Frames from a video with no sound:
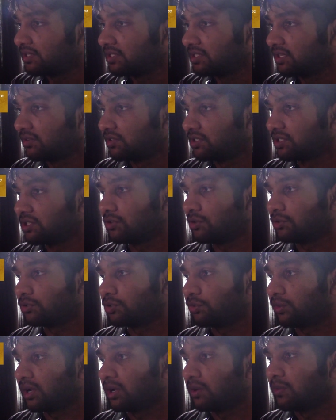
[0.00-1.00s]
series is also
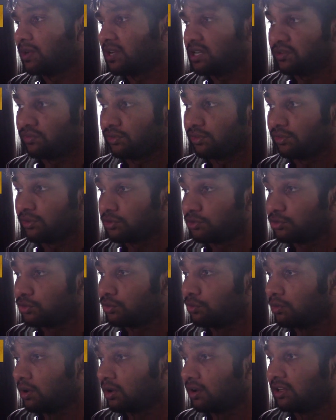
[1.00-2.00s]
recommended for those
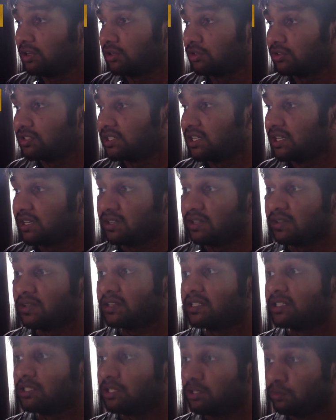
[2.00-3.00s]
who are interested in
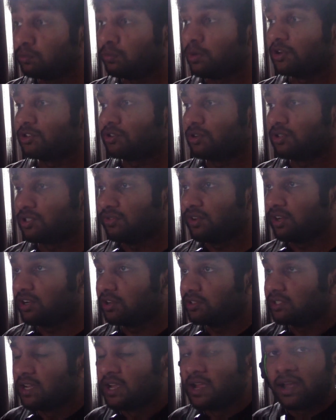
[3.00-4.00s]
collecting new MonsterArts
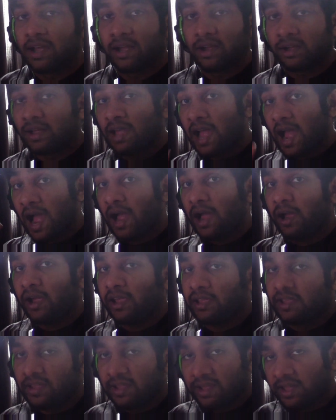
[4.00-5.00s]
figures.
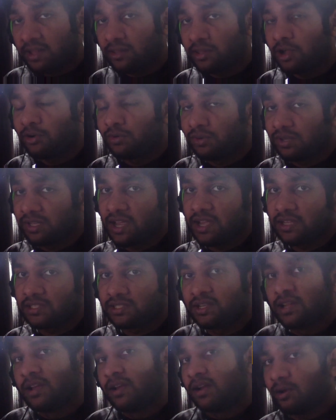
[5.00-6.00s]
Hi, hello,
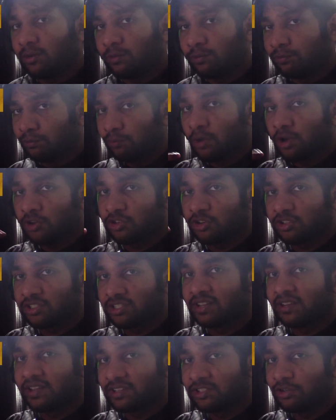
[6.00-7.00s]
yes, MonsterArts
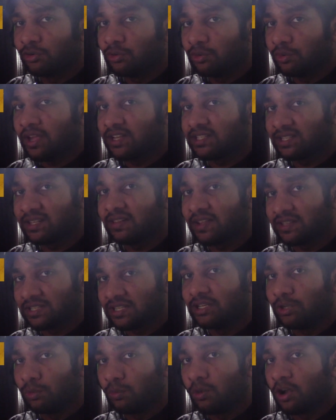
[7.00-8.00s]
collector who likes collecting
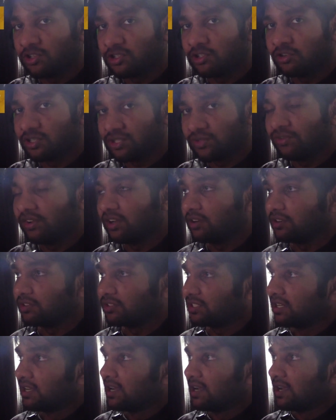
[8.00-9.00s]
new MonsterArts figures.